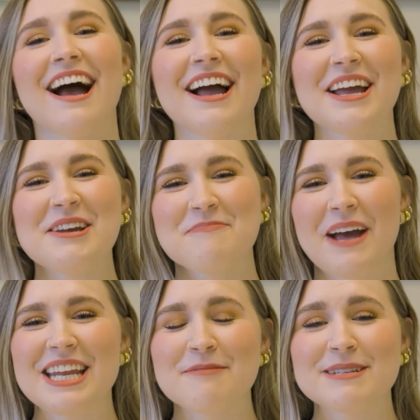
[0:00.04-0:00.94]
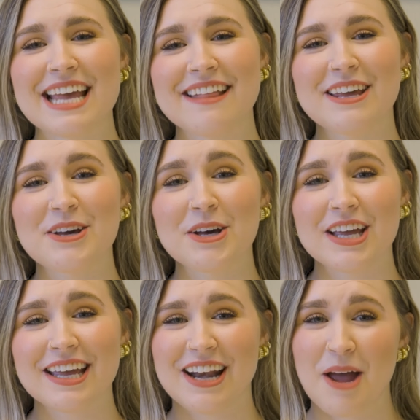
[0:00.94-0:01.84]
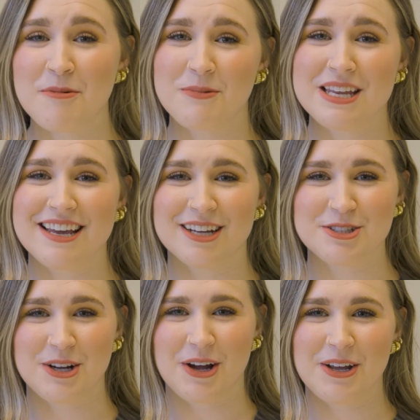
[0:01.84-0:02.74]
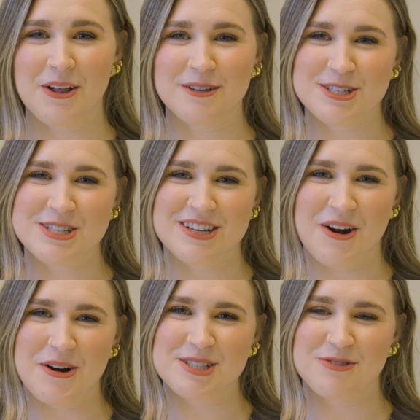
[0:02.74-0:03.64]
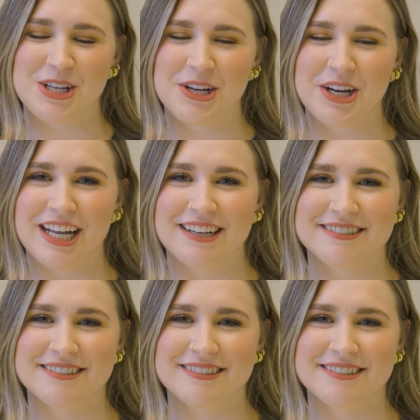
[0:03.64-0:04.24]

Hi, my name is Haley Kuck, and I'm a pediatric audiologist at Hearts for Hearing.